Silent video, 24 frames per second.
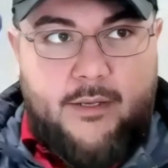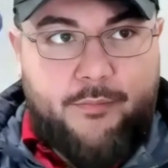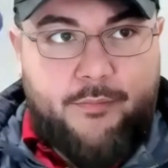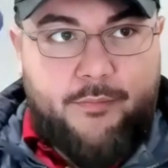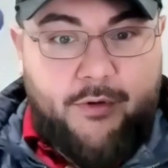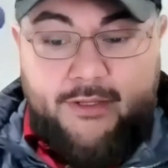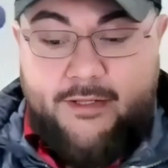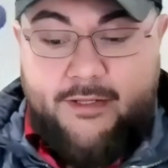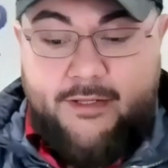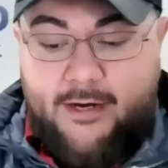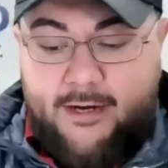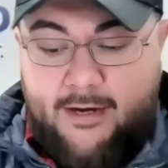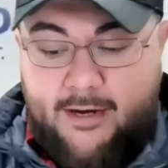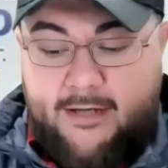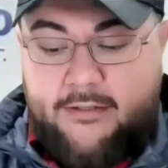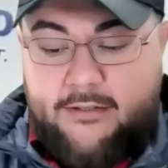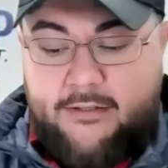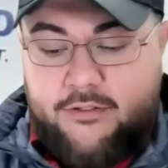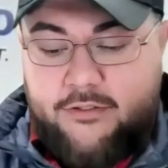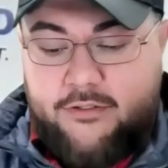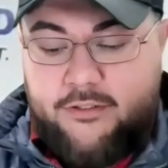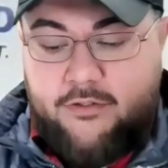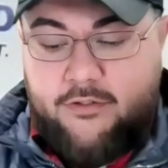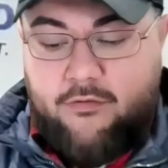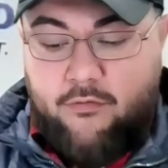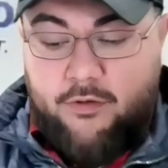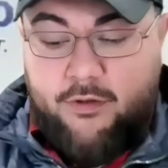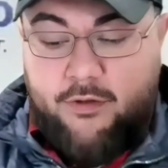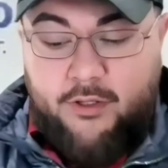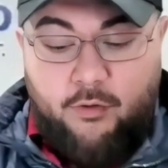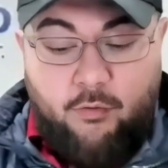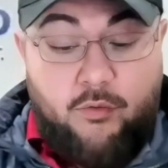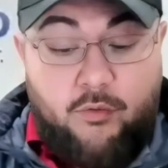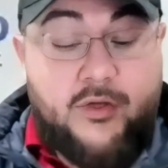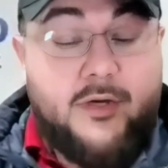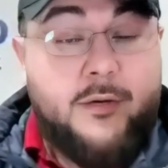and putting that nitrogen
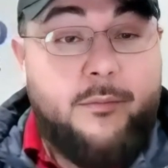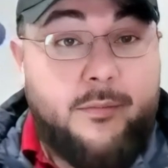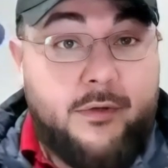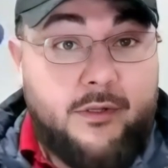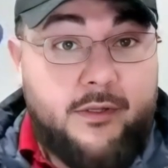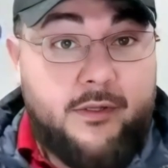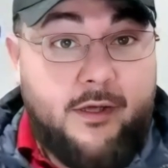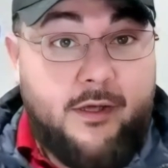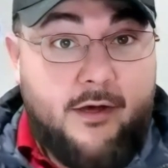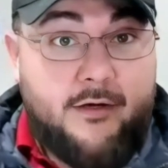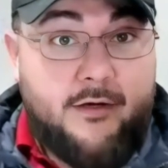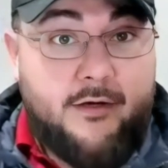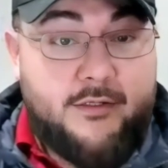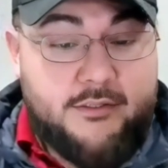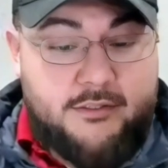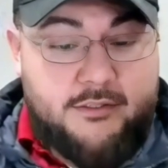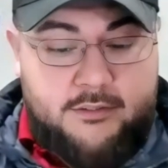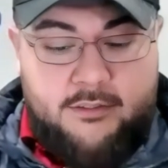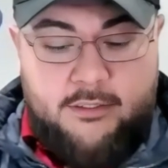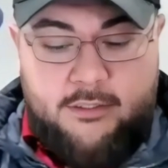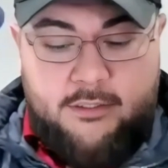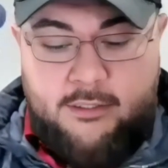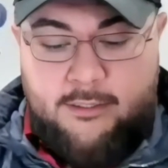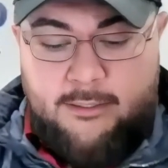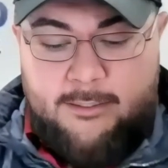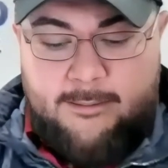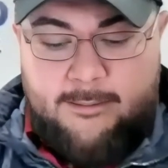really where it belongs.